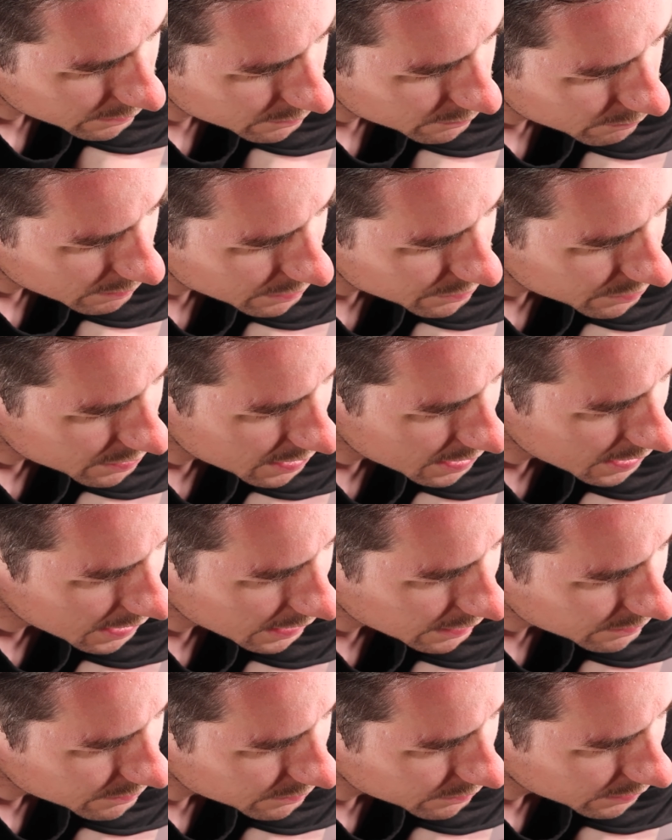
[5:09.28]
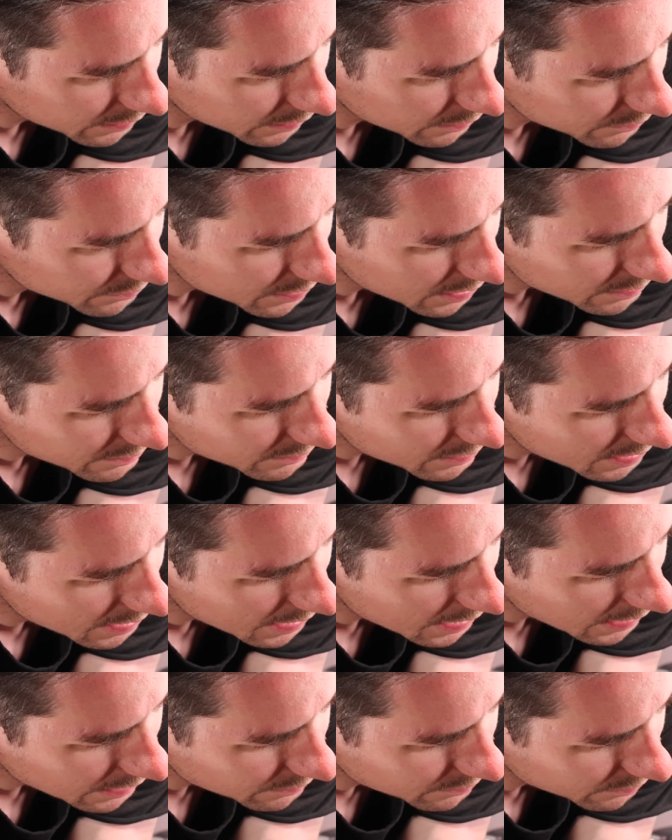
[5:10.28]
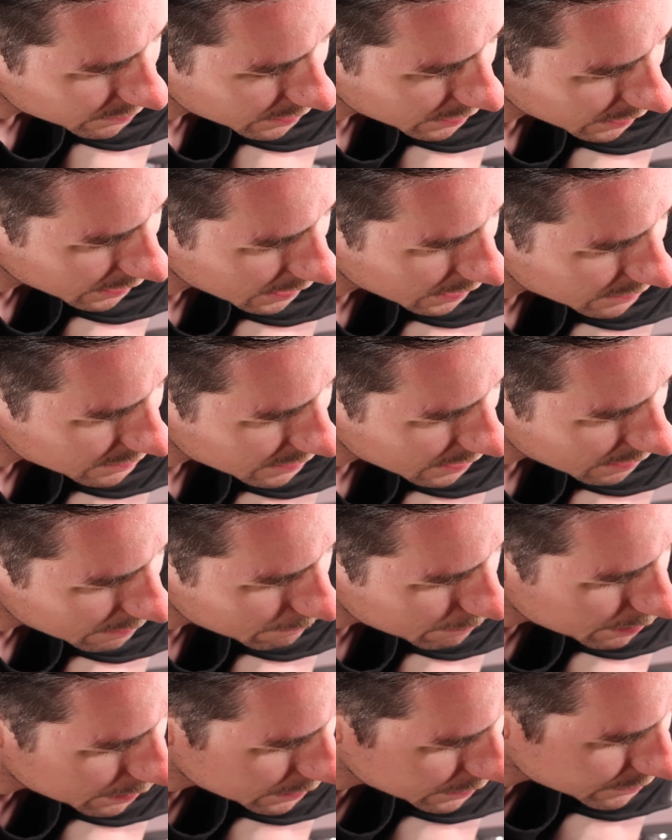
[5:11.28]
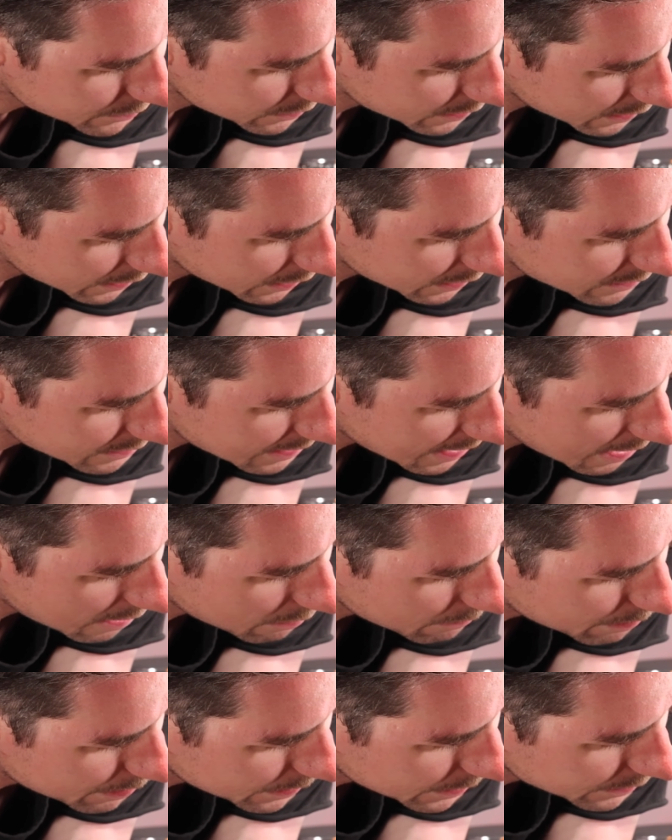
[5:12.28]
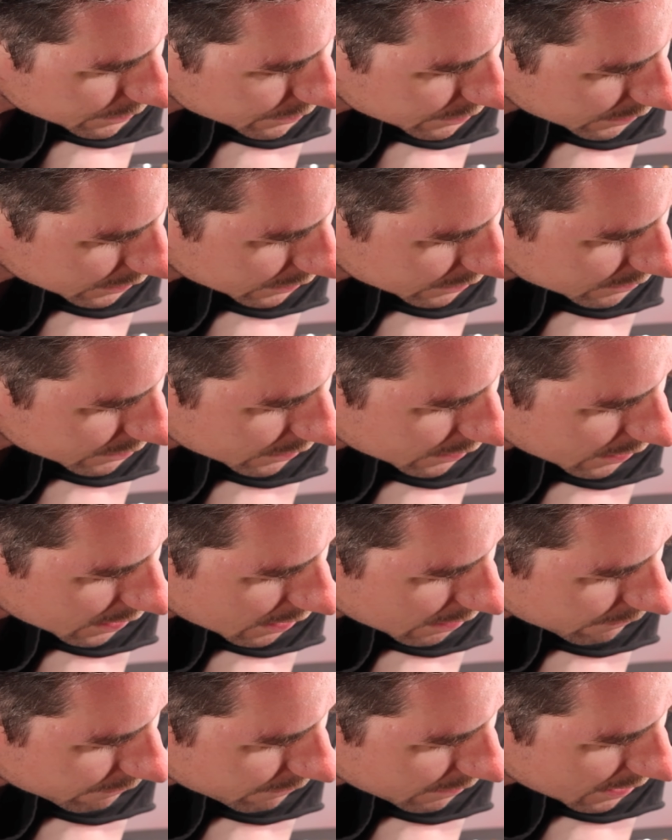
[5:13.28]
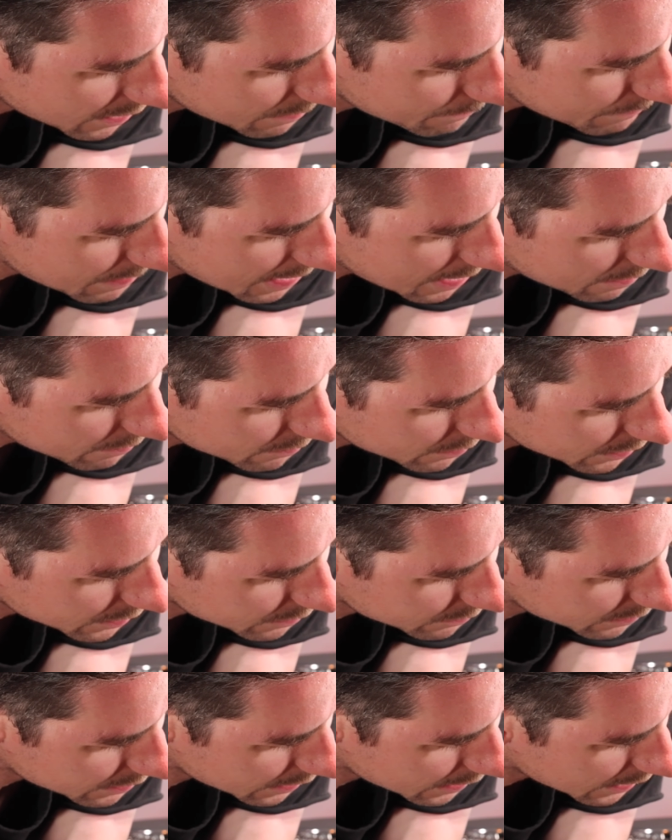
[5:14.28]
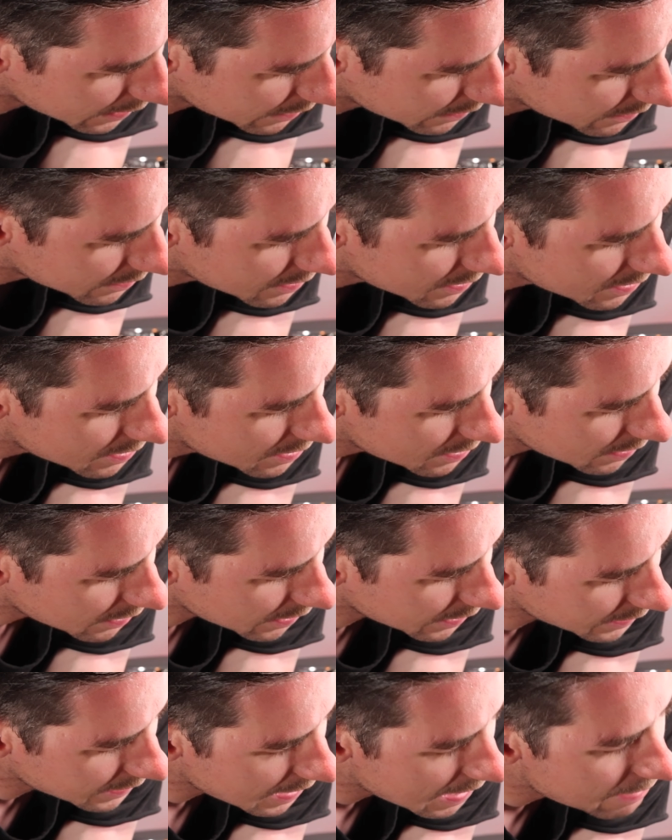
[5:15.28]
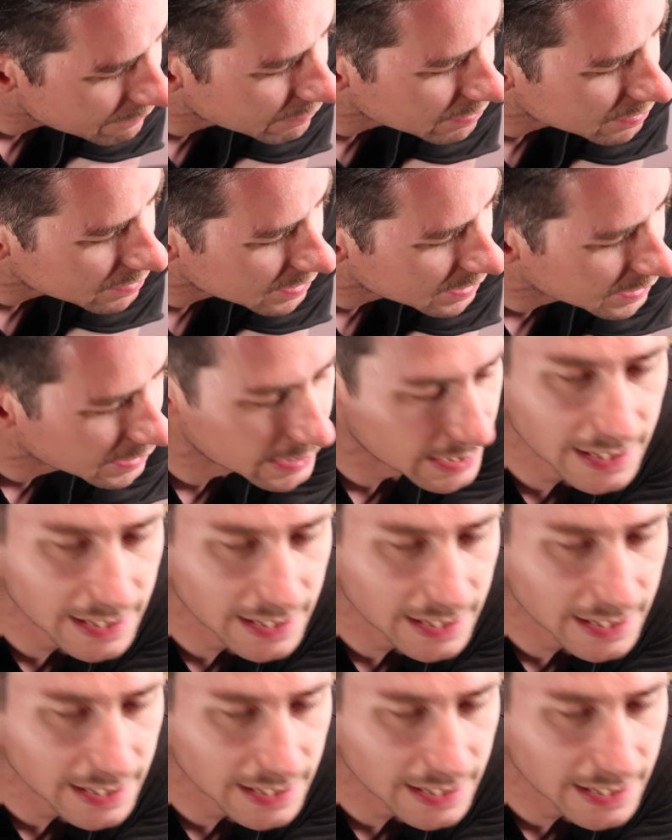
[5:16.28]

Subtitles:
switch things, you can adjust things, you can get to inputs, you can get to outputs, you can turn on phantom power, you can, like, everything